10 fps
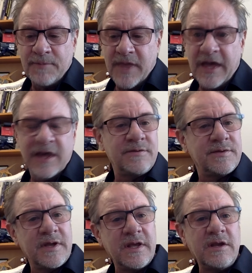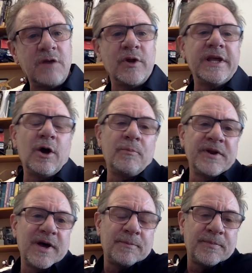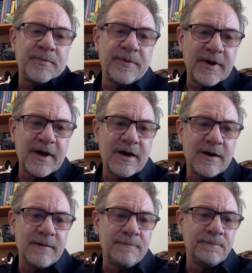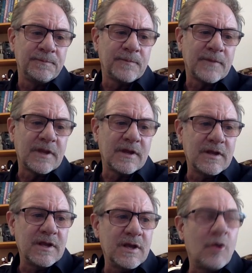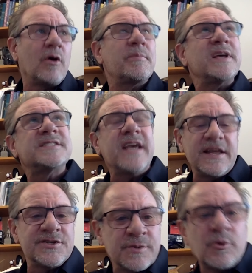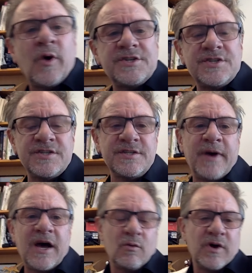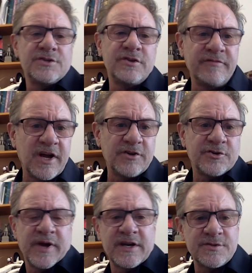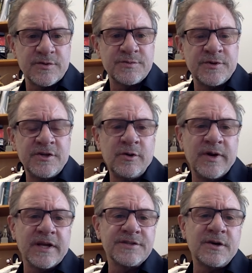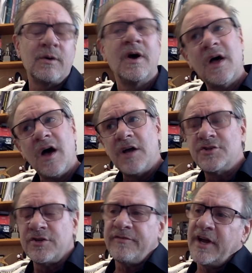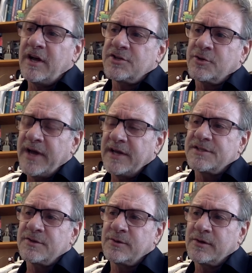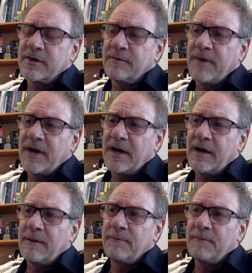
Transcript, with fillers: and it really opened up, uh, or basically answered some questions about what juvenile tyrannosaurs were doing. So a juvenile tyrannosaur uh,